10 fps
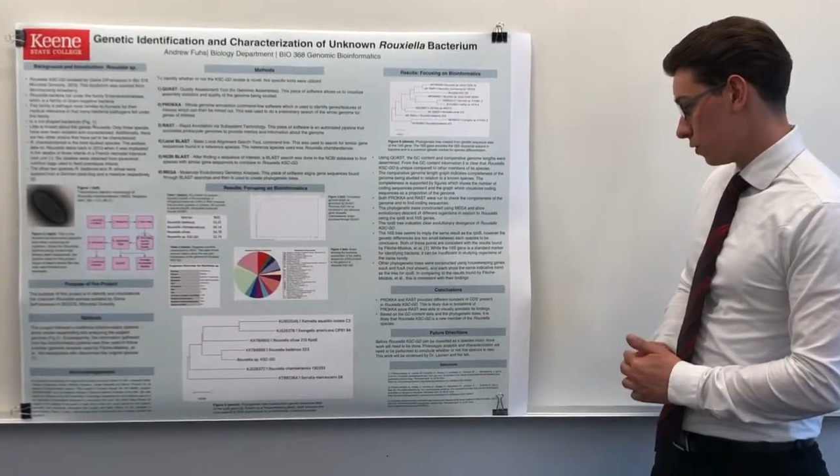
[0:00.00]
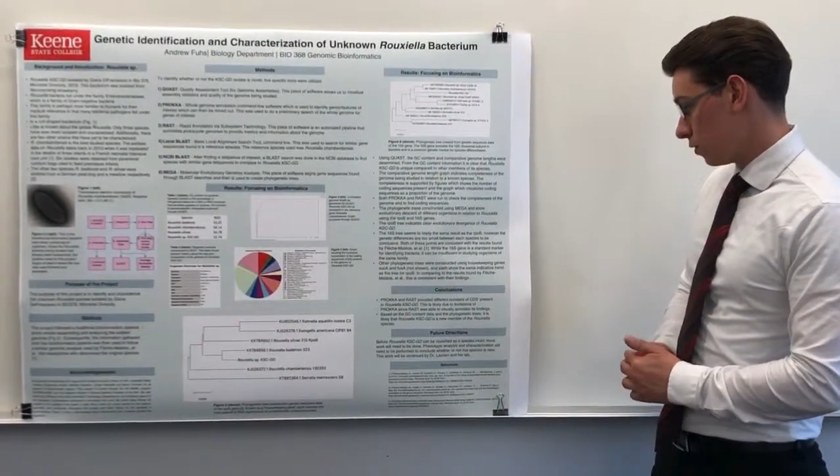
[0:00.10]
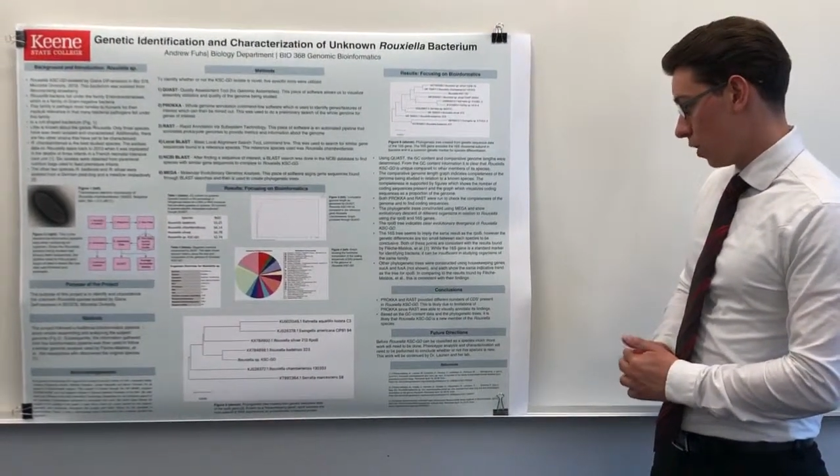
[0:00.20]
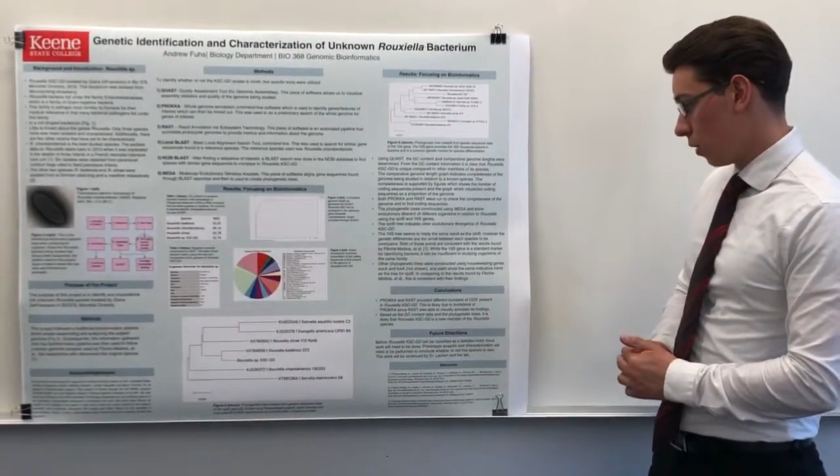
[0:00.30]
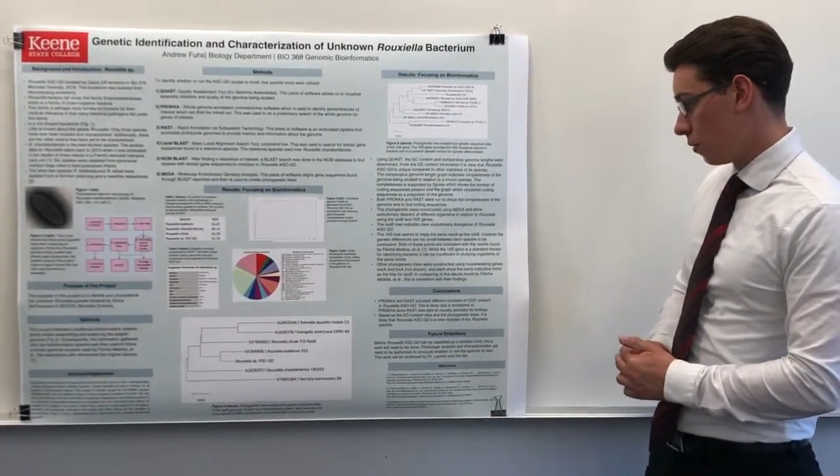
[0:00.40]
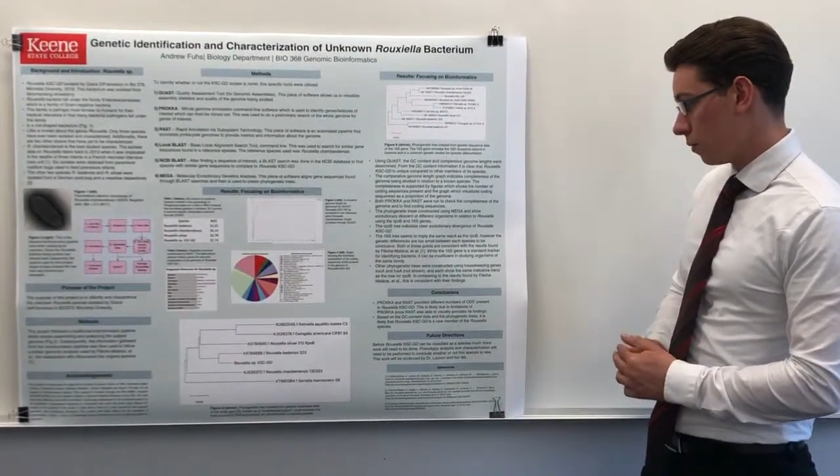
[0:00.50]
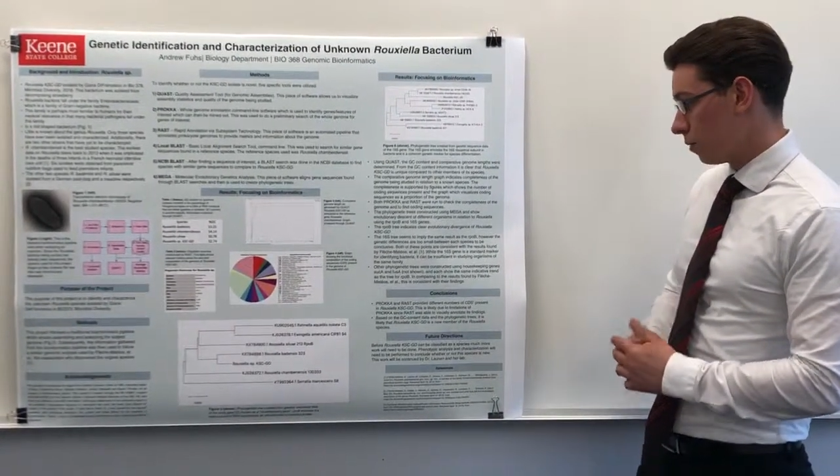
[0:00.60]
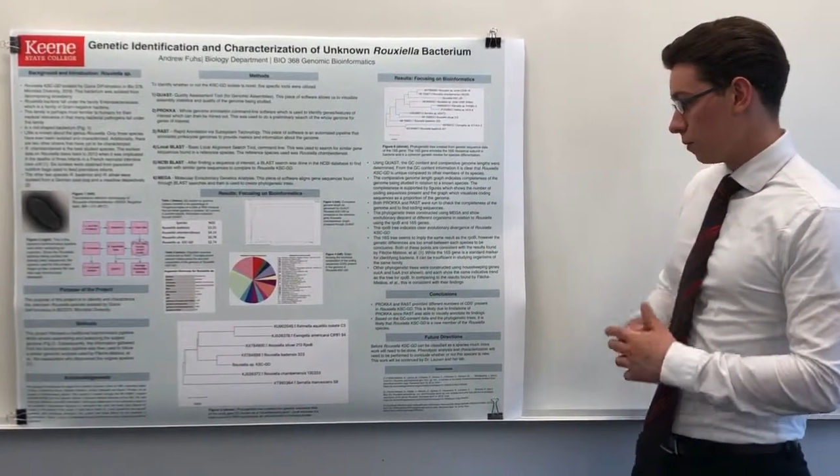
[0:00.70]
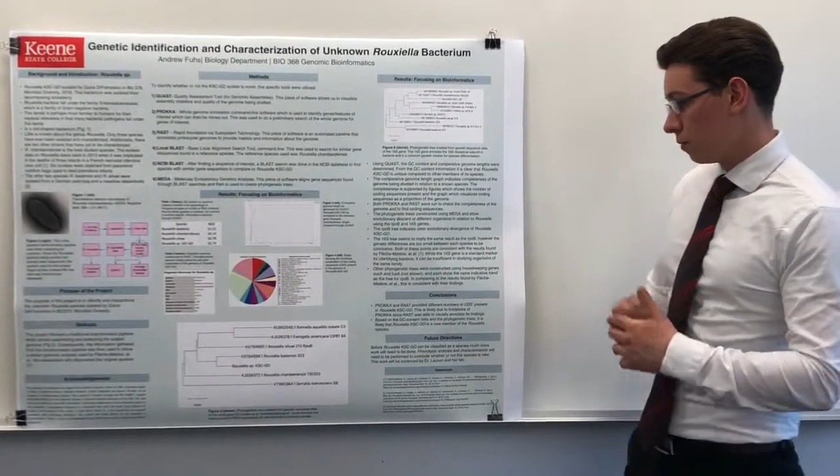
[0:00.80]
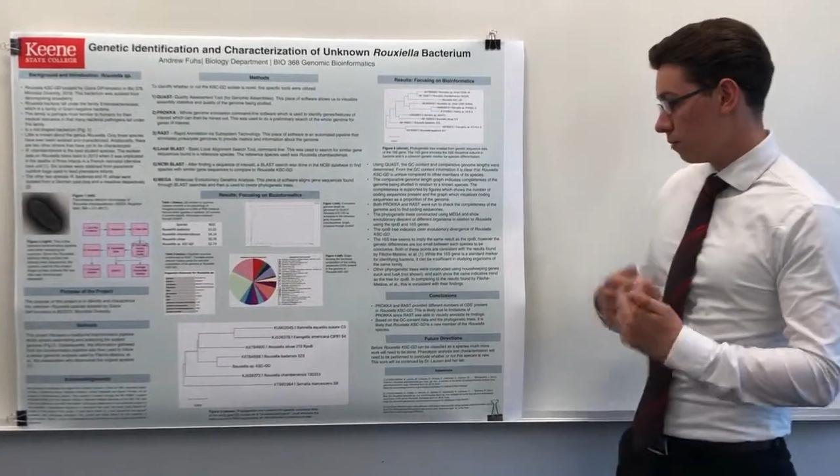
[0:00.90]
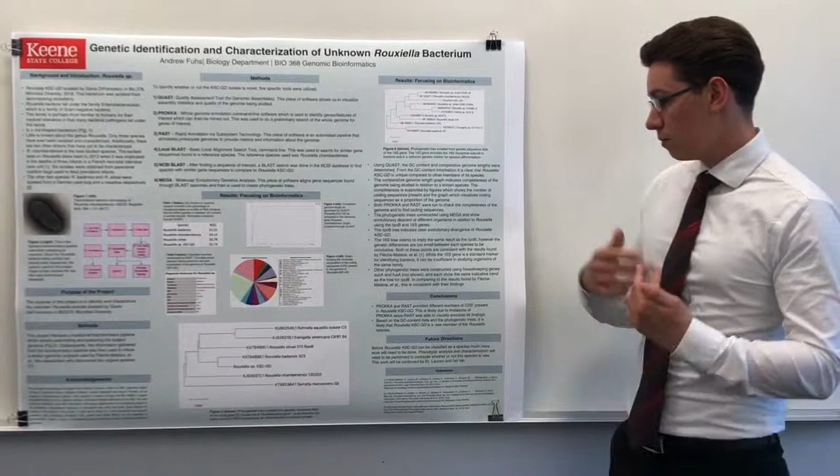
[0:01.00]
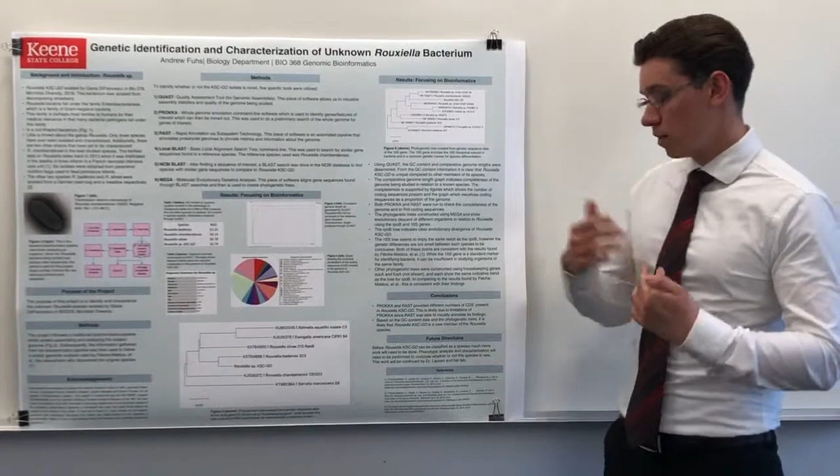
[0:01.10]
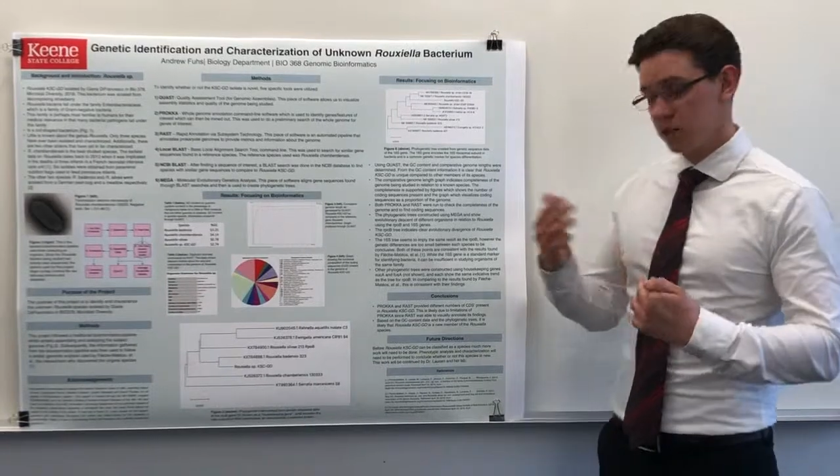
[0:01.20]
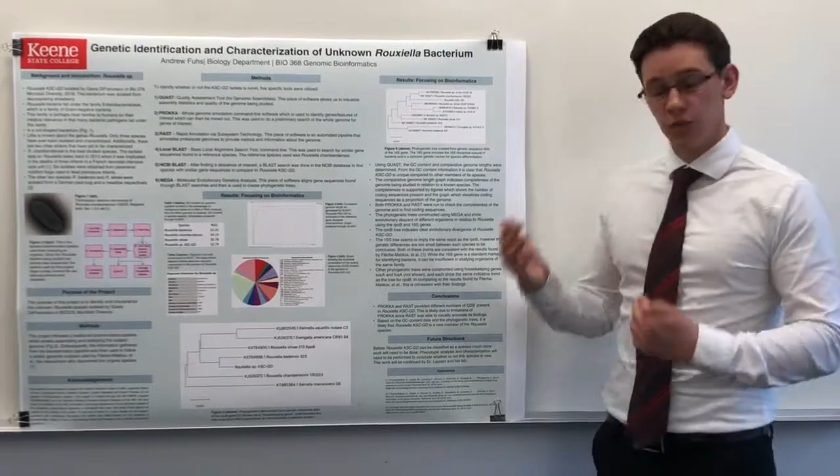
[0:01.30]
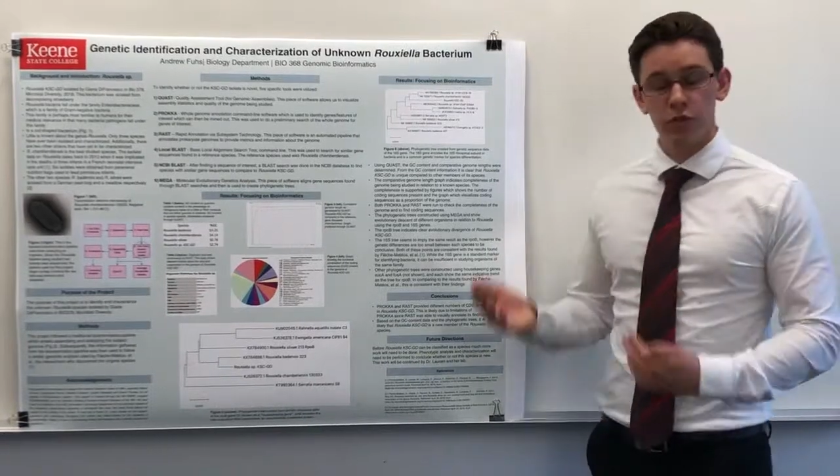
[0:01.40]
So
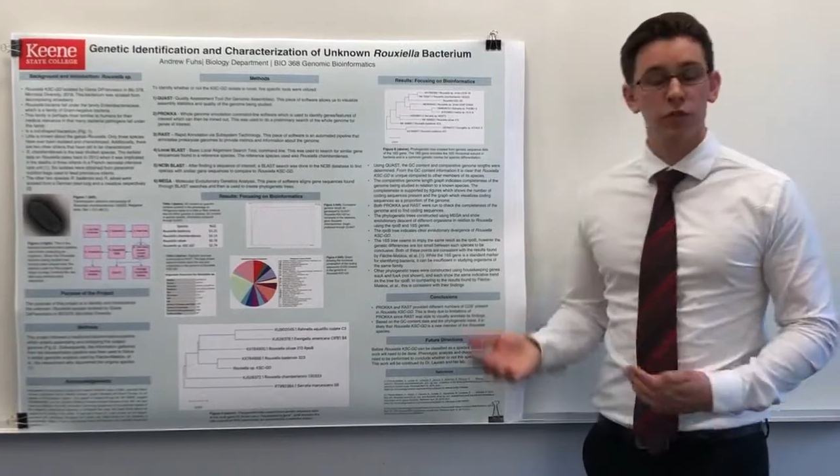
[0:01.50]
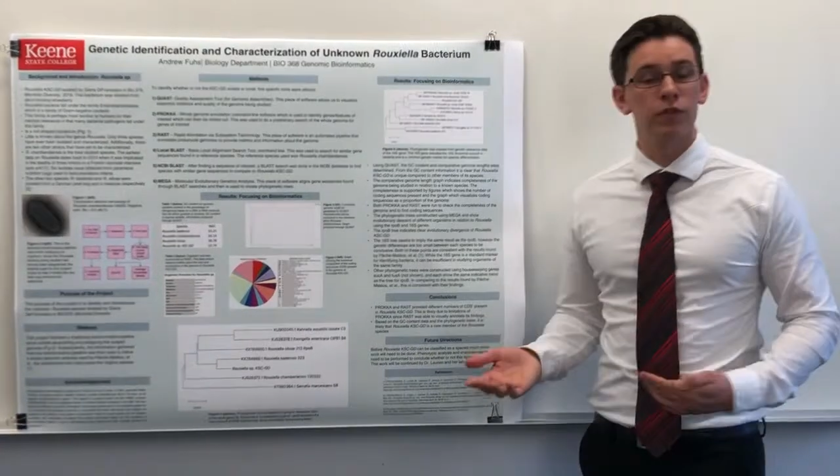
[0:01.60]
essentially